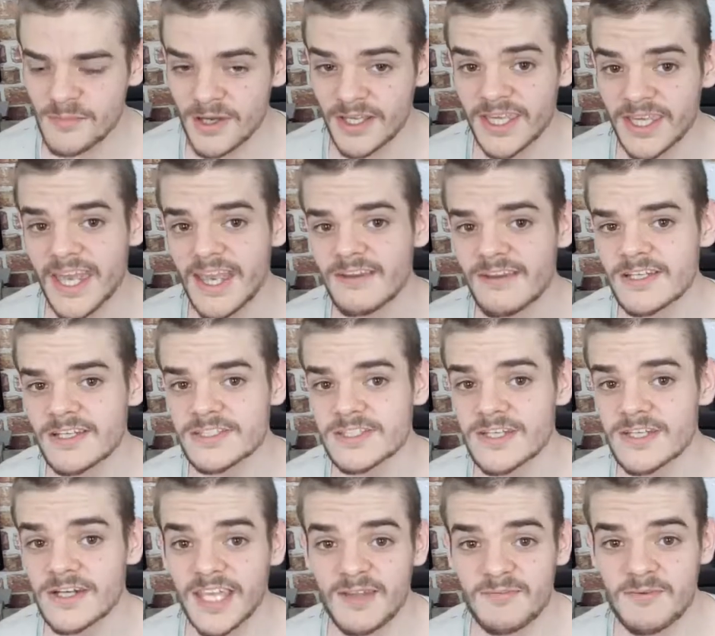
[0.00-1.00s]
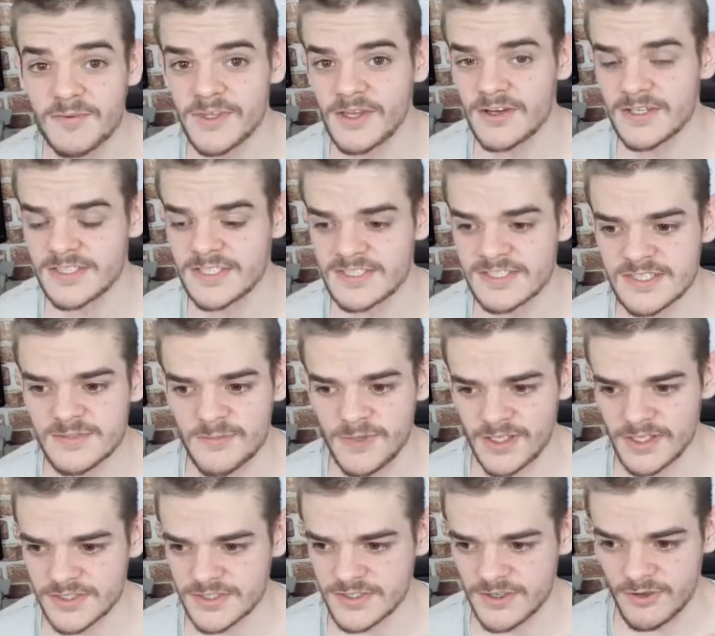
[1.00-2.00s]
character, I came up with the idea simply
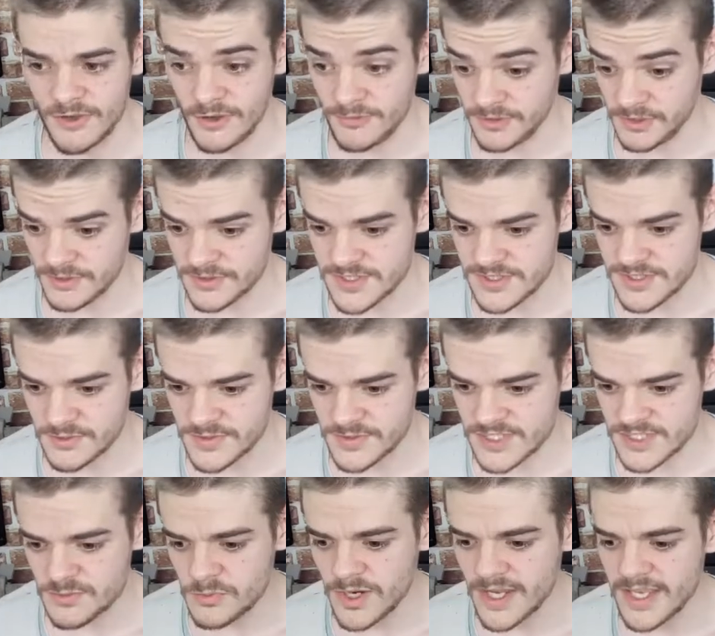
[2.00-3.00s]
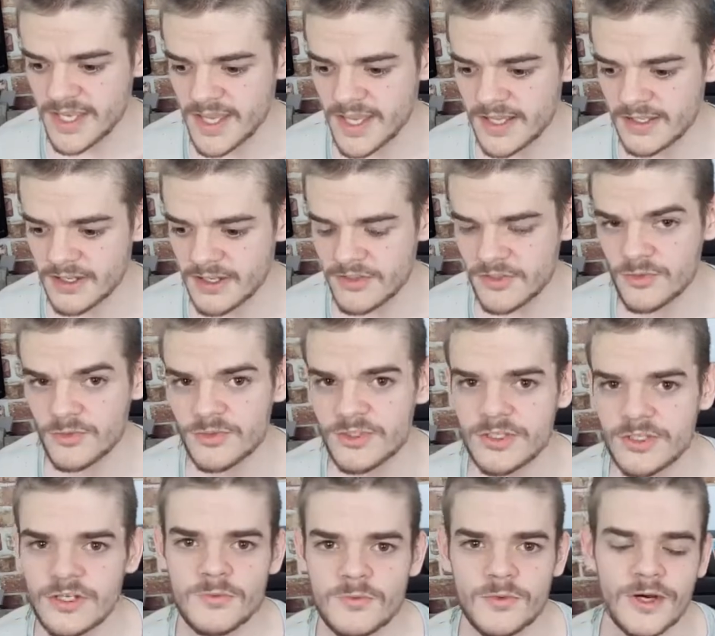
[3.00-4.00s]
because I've lost all this weight, and I thought, you
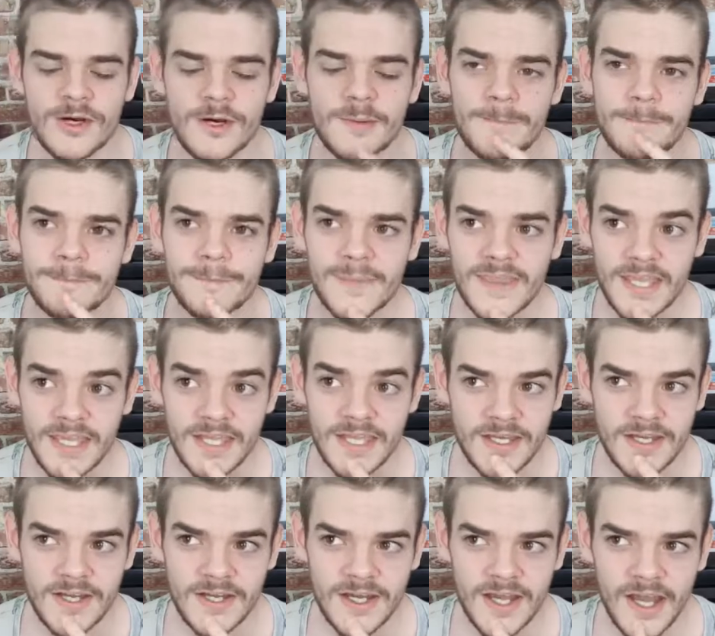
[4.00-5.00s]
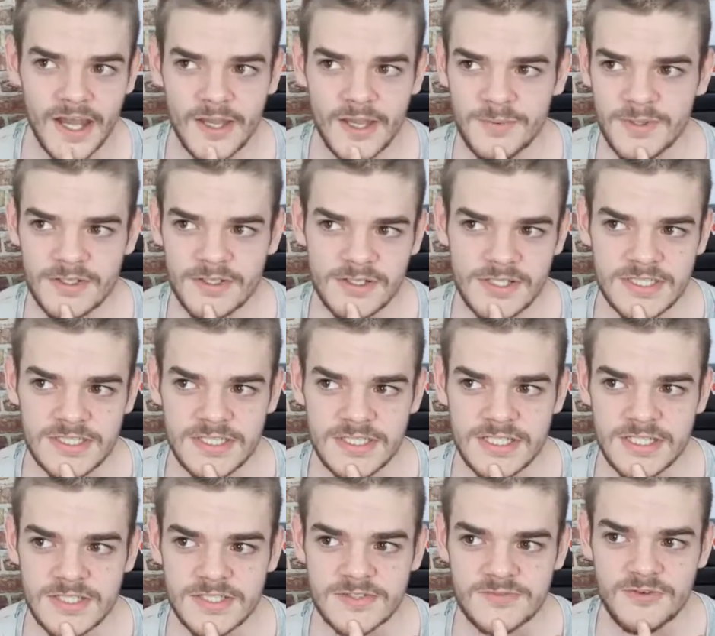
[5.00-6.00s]
know what? It would be a good
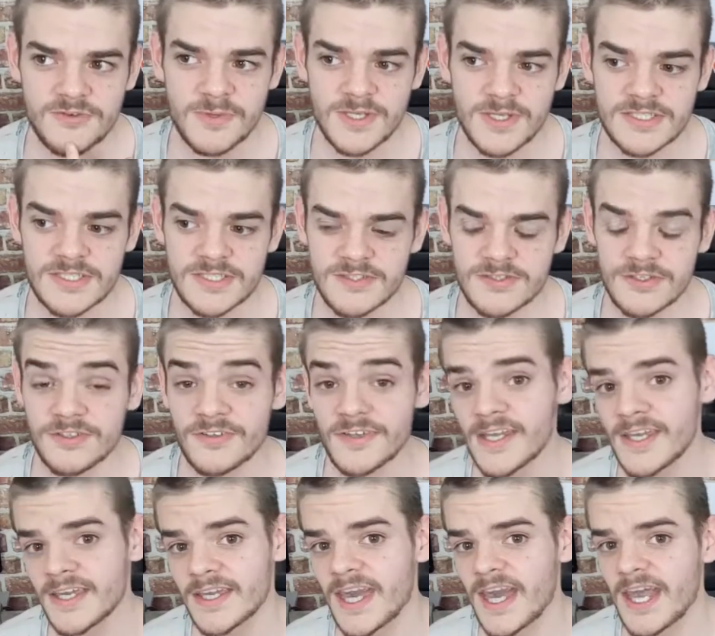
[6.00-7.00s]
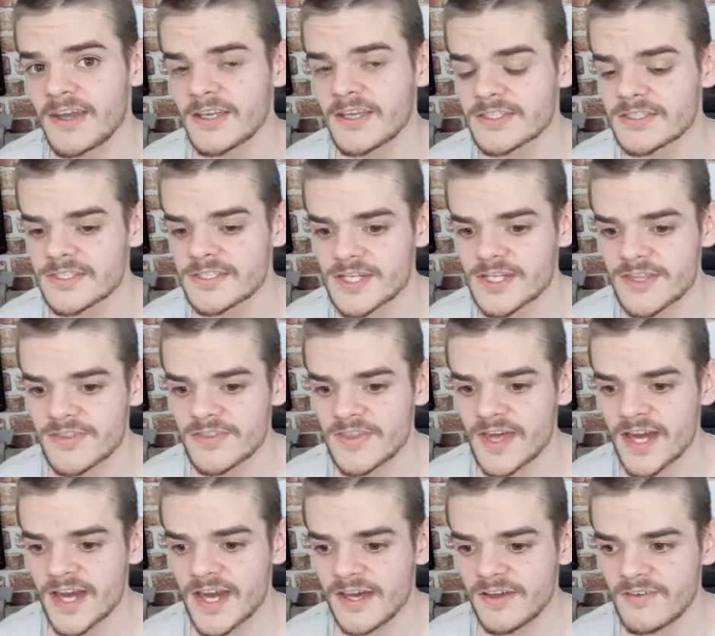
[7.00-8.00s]
idea for me to create a character
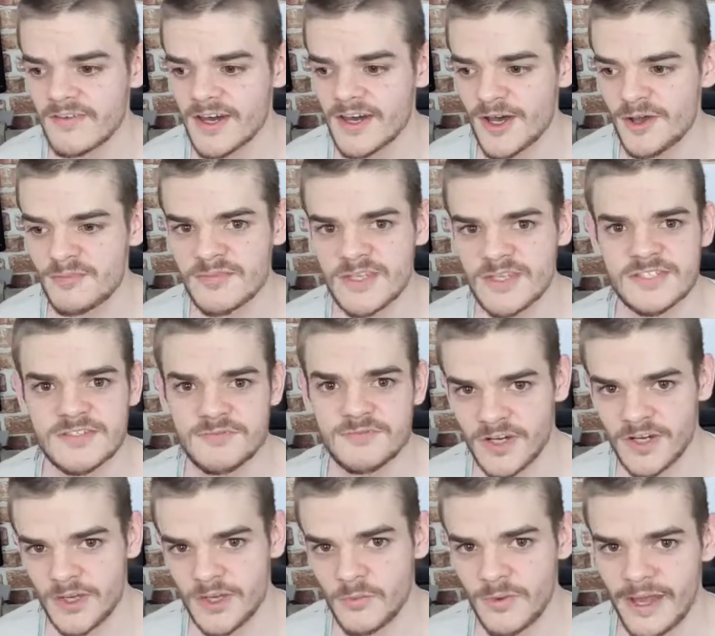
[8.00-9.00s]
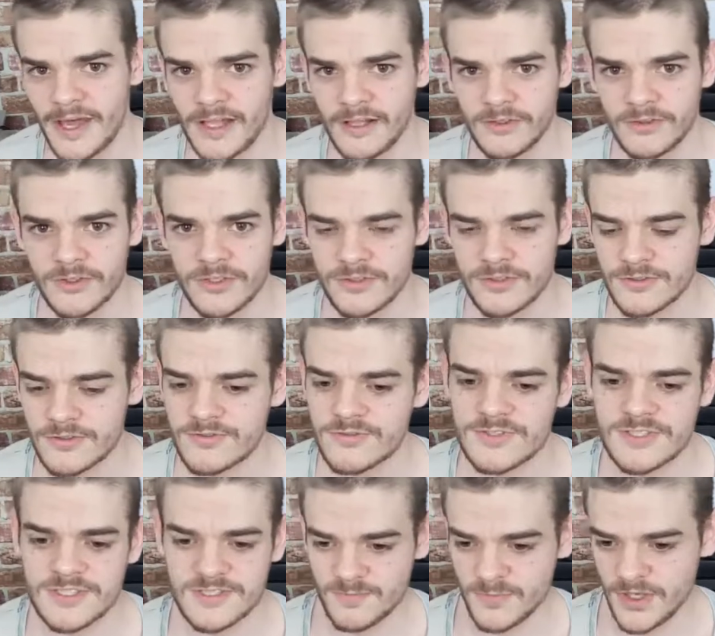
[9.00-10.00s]
that isn't very well,
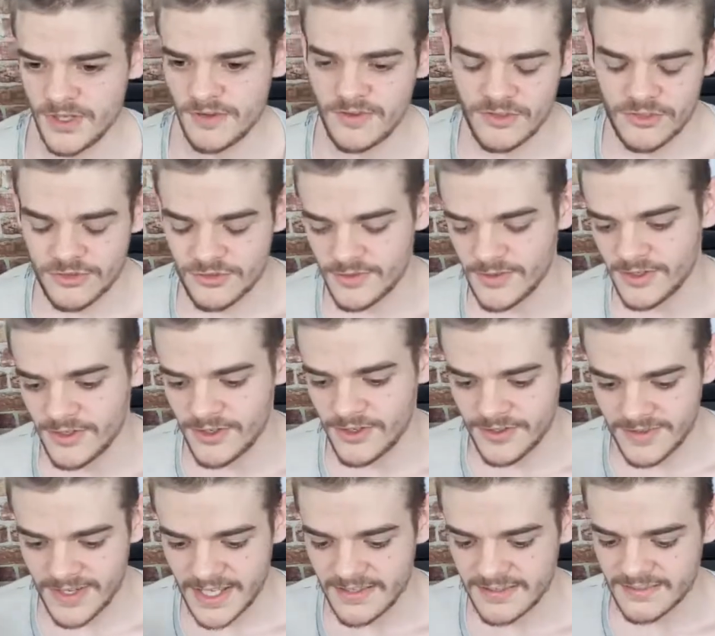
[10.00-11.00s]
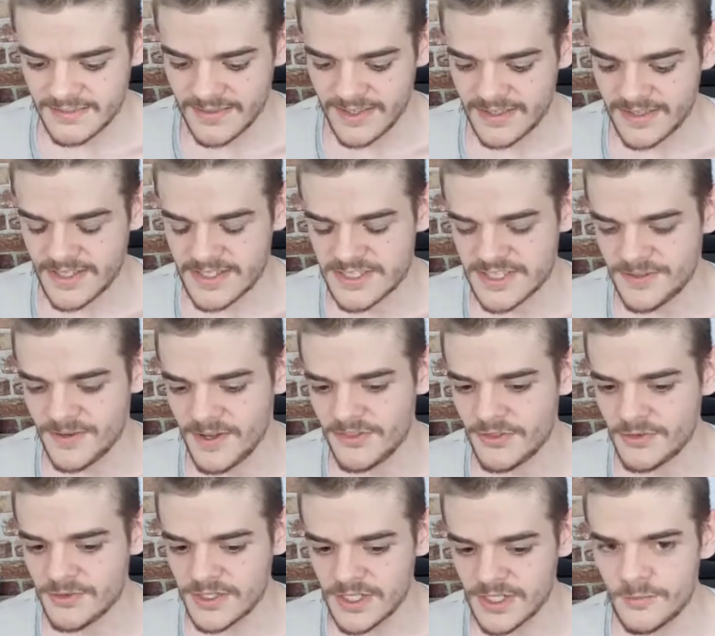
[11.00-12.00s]
who's going through a lot, and that. So I
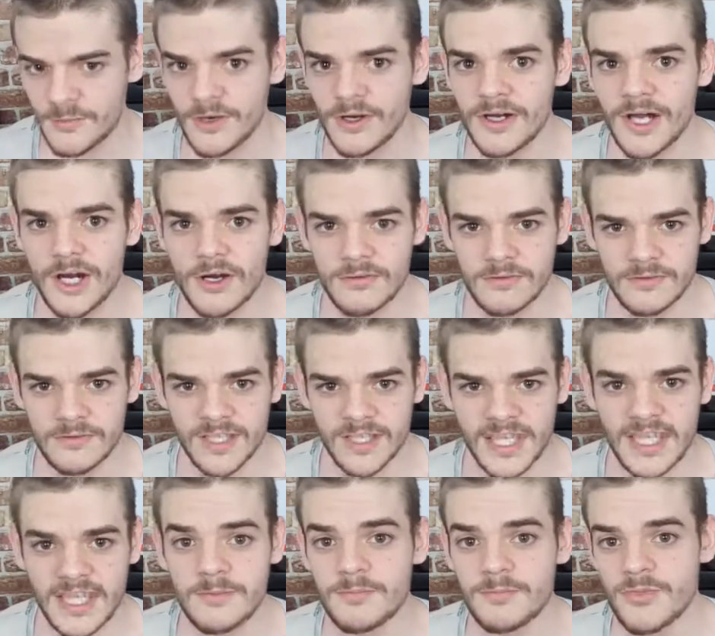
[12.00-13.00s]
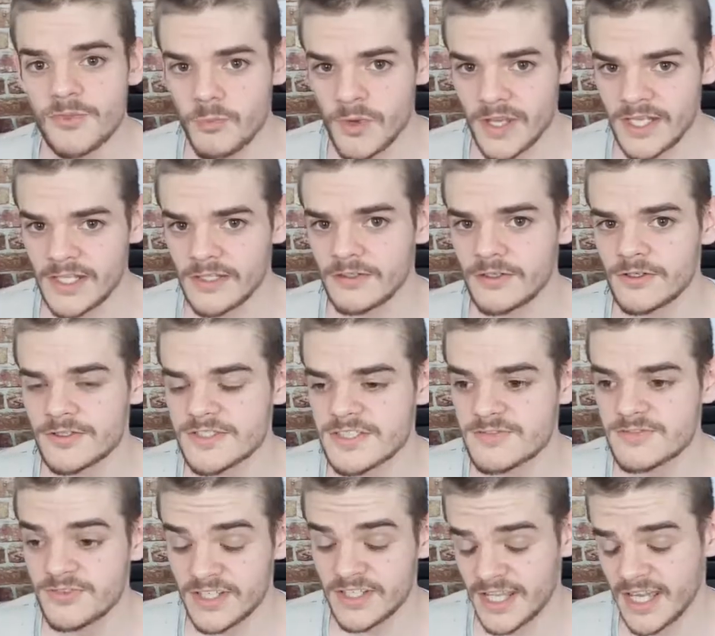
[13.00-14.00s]
thought, you know what, I'll keep the weight
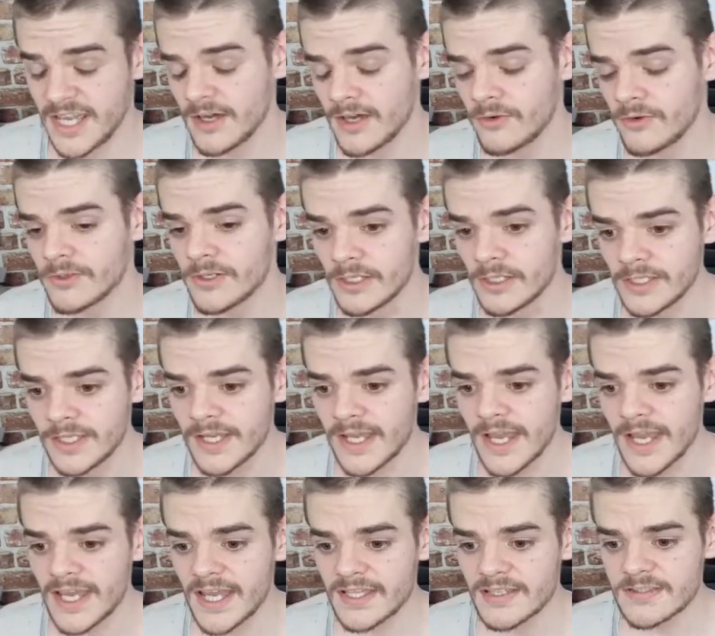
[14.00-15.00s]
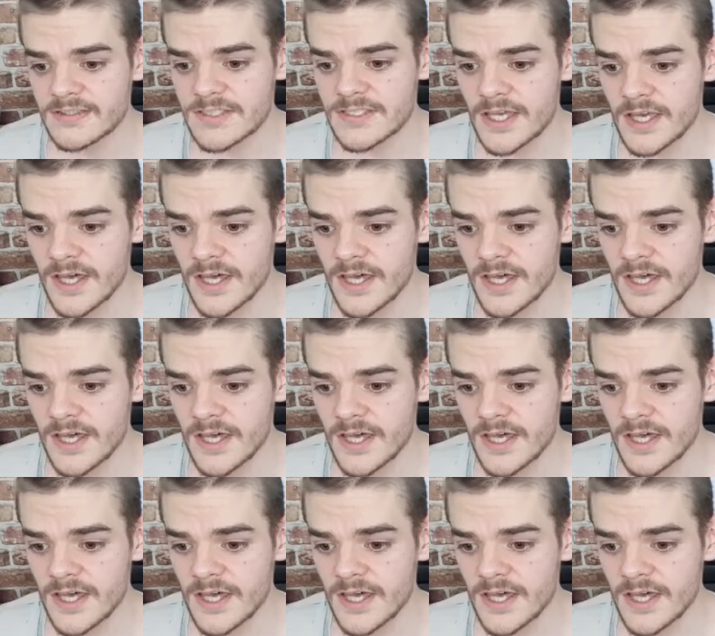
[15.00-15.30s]
loss for now, and